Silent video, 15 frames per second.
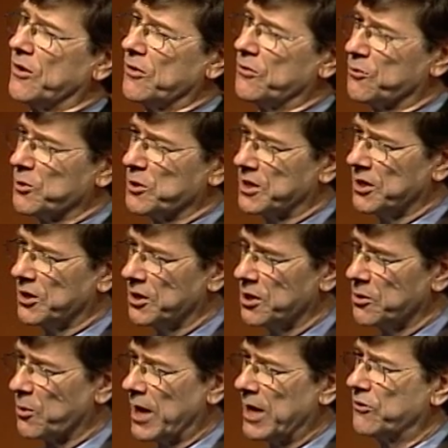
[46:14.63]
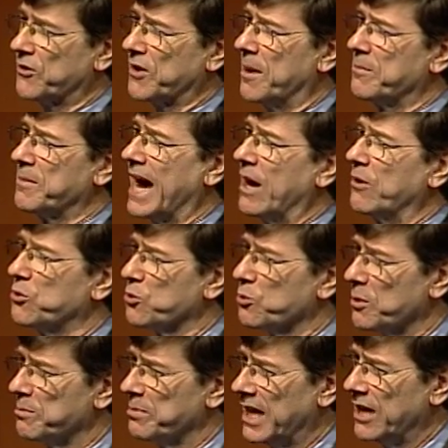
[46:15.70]
as fertility rates come down to
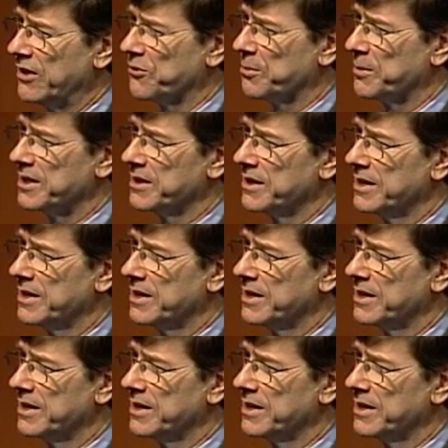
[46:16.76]
replacement.